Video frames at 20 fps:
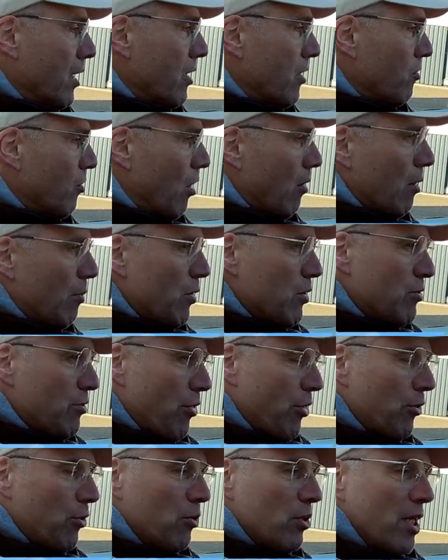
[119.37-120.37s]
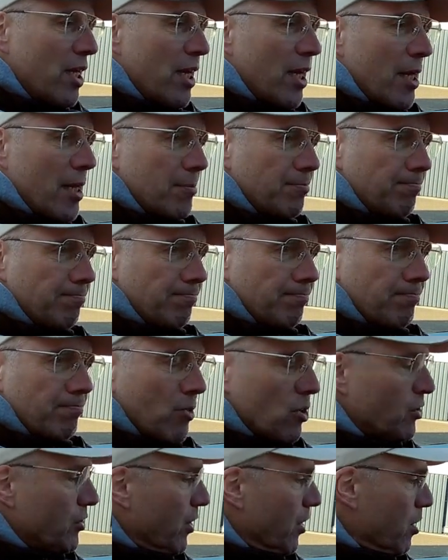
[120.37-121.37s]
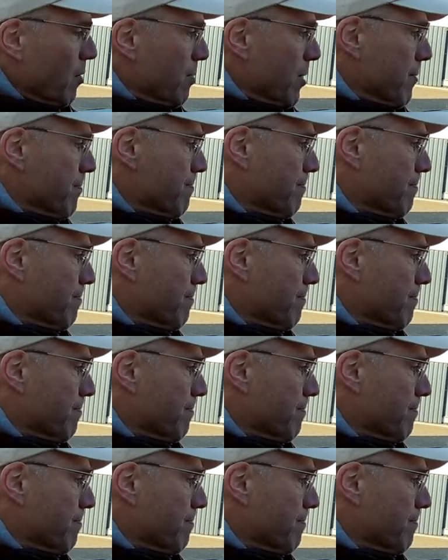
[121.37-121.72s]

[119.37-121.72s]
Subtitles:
So I'll run you through the startup.